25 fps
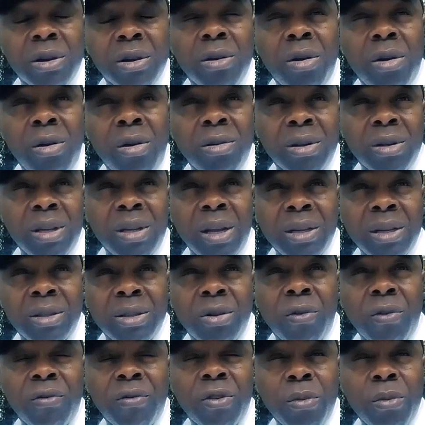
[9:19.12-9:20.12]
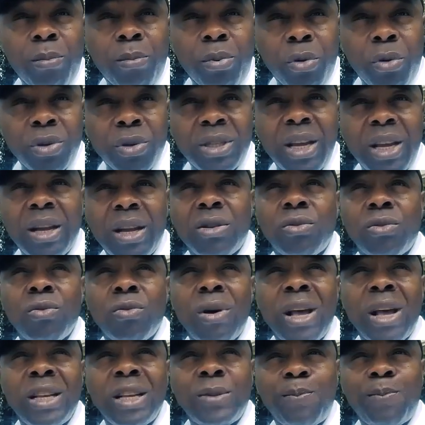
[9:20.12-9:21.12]
context of the project, to
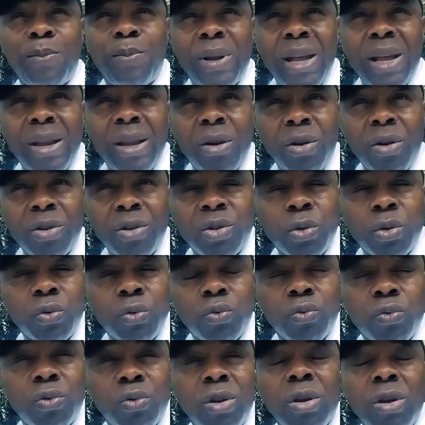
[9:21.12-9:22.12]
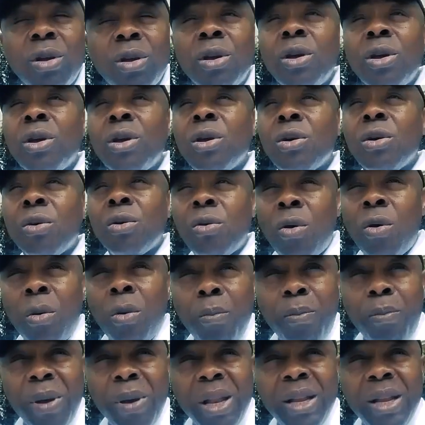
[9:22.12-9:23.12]
explain also to the
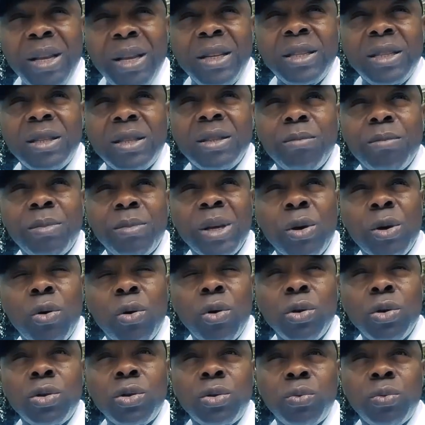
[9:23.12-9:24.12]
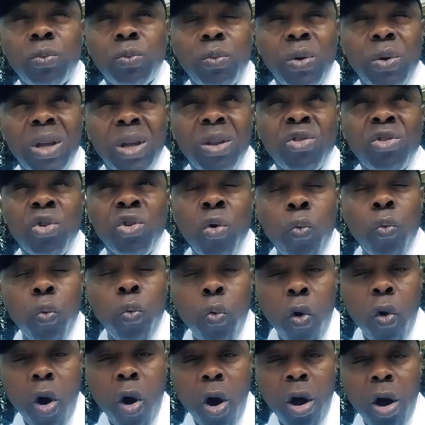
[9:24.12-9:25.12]
companies, because the
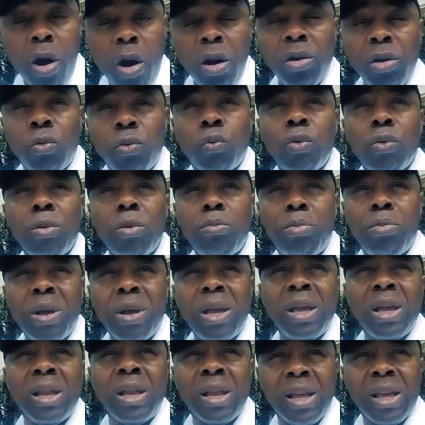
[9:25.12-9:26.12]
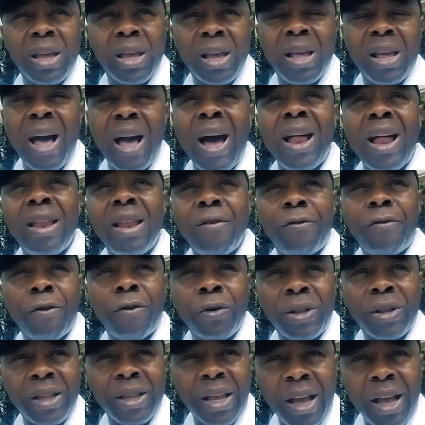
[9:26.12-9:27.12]
world will be in Kigali
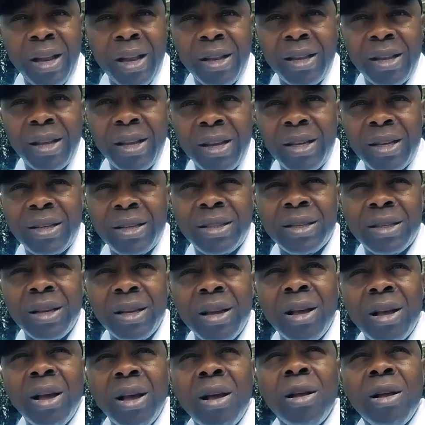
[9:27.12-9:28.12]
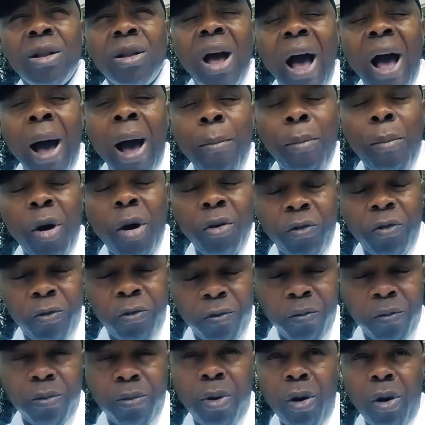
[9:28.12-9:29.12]
for 10 days about
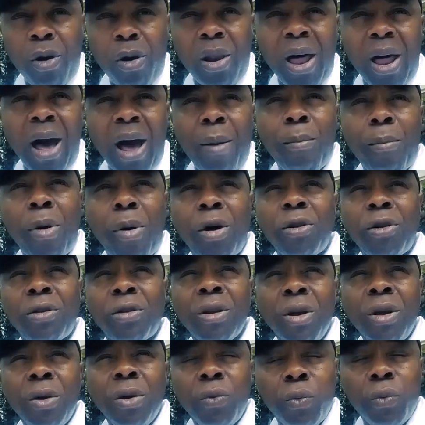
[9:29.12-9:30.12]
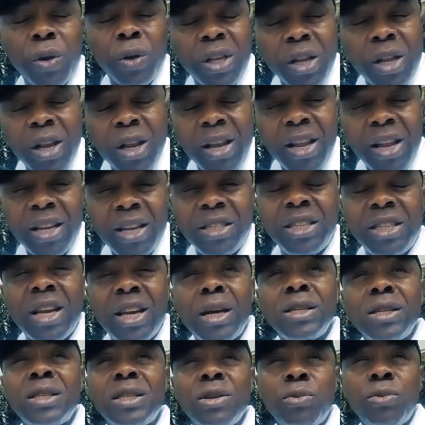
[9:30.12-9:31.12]
football, about with the
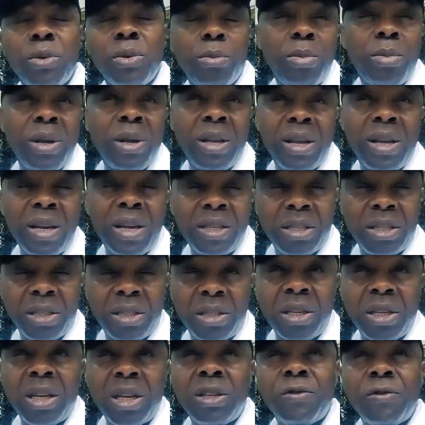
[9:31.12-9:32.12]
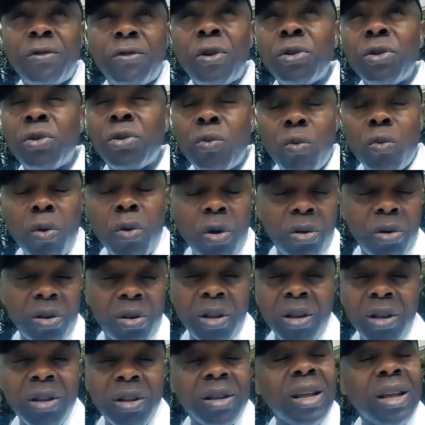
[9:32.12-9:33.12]
legends, it will be the exchange for the world.
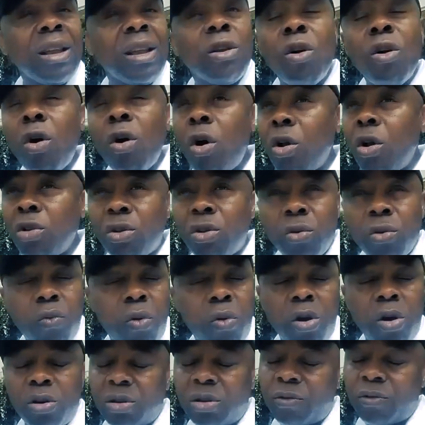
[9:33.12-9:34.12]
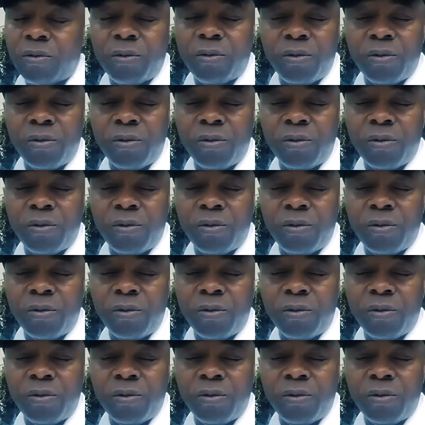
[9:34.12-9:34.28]
Then all the world